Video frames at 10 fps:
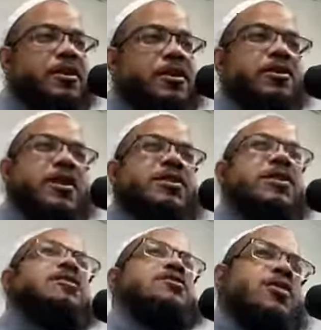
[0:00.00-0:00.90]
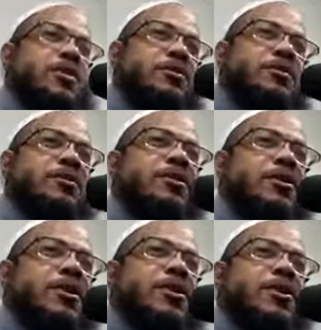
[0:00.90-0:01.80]
You know, as an insult
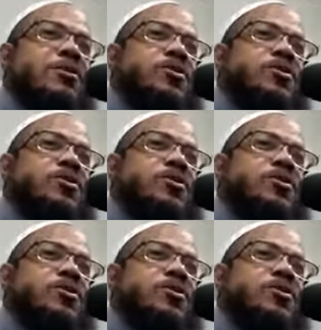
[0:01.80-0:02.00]
uh,